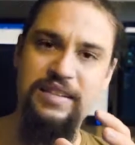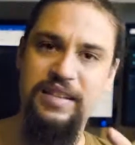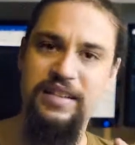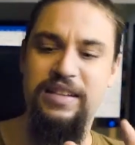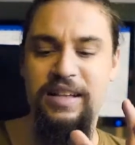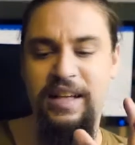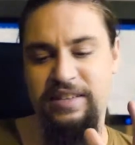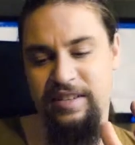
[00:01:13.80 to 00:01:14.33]

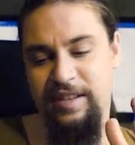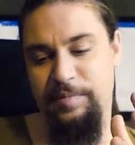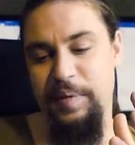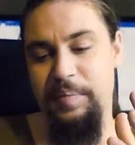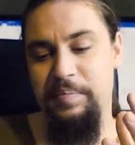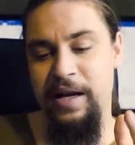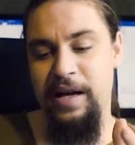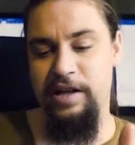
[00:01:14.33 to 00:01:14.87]
this lens has
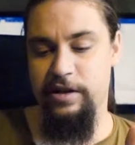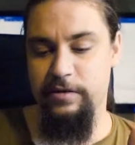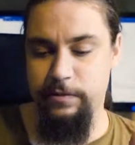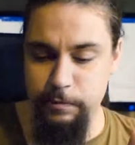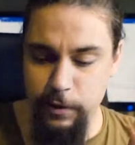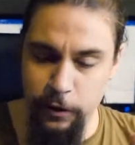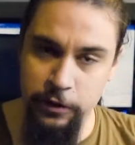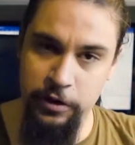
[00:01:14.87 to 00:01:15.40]
been made to
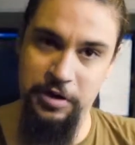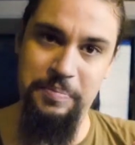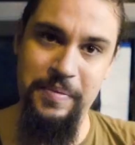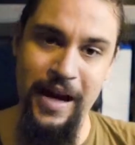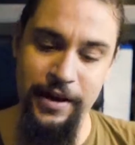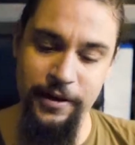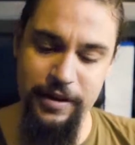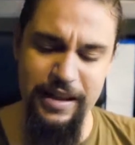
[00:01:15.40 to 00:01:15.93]
focus
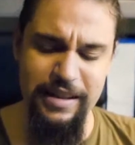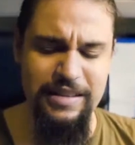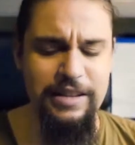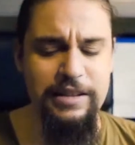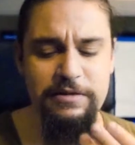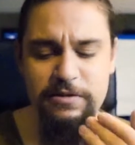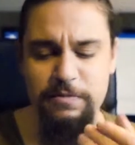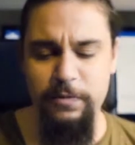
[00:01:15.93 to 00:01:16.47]
manually,
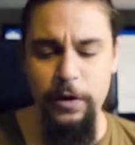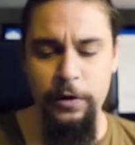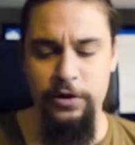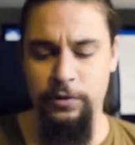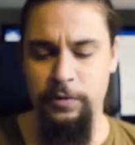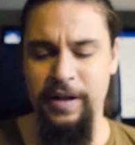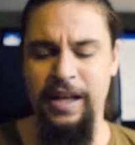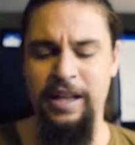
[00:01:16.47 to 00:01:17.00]
the
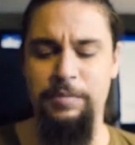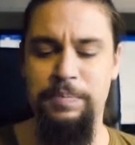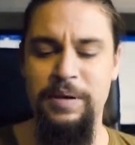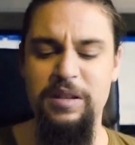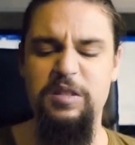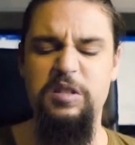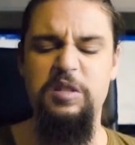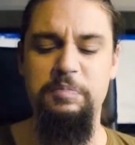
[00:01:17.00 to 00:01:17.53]
focus ring has
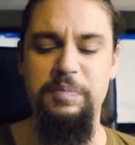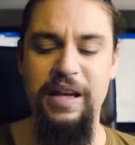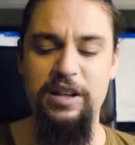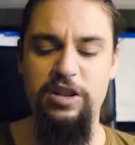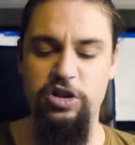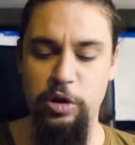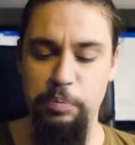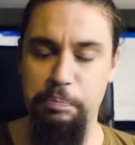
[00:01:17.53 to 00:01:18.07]
been
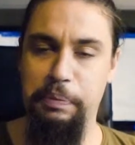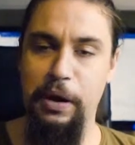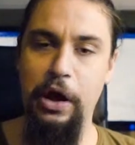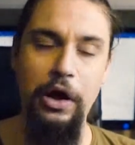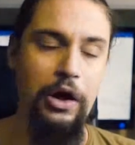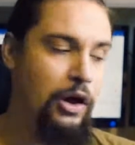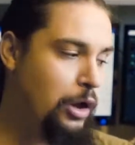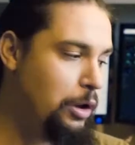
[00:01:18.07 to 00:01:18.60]
made
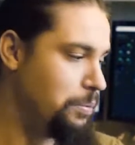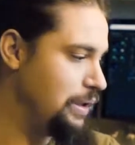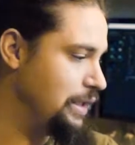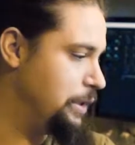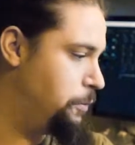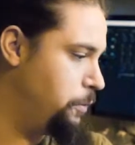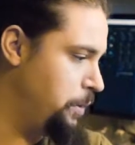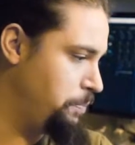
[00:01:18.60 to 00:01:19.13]

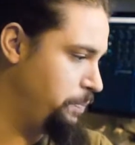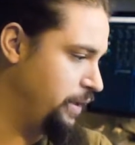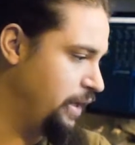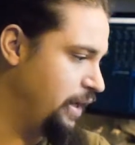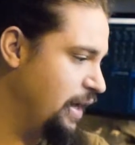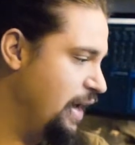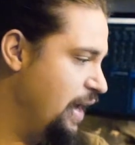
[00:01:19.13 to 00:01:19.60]
superbly grippy,